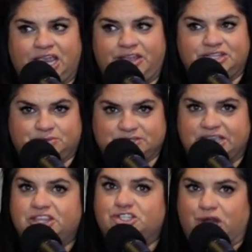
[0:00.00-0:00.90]
And this was
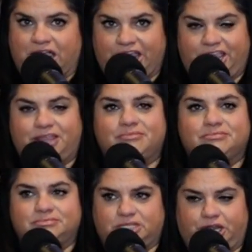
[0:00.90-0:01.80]
like the dry
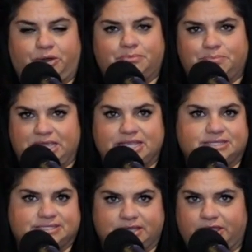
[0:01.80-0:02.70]

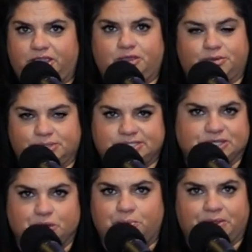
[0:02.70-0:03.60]
beans that like you would
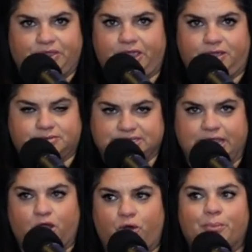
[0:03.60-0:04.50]
scoop and like
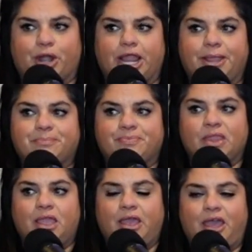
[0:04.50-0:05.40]
take home, right?
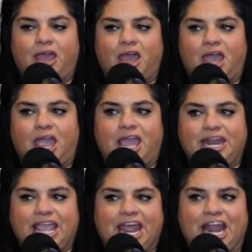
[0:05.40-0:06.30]

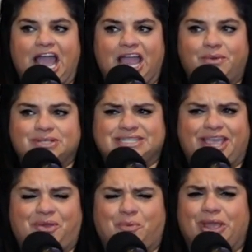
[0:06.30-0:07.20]
And again, I was
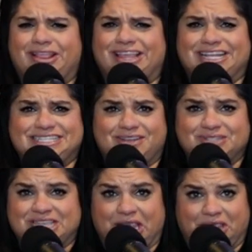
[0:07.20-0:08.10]
like, wait, that
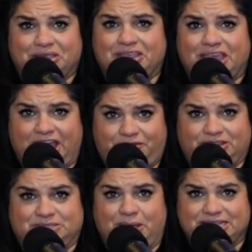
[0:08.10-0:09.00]
sounds like kind of
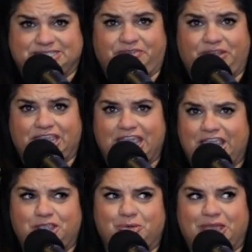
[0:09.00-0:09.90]
expensive. Like,
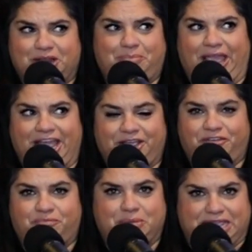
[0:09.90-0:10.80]
can't you get a bag
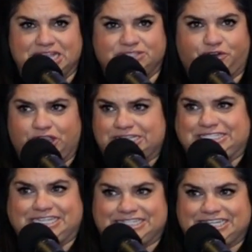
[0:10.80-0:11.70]
of beans for like
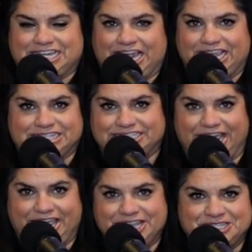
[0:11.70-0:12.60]
69
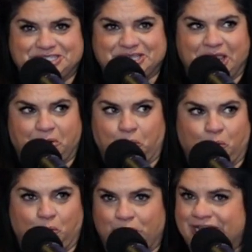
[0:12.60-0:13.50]
cents? Like,
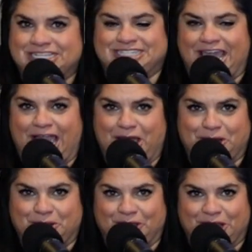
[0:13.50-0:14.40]
what is
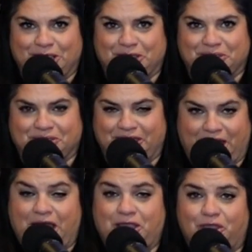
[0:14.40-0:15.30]
that? Like,
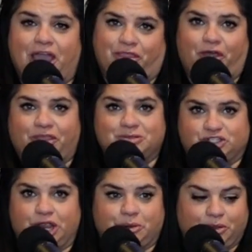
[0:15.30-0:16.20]
I thought that
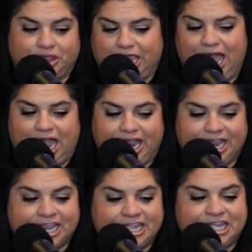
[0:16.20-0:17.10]
was genuinely
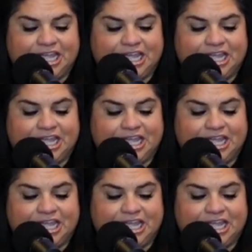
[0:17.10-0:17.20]
high.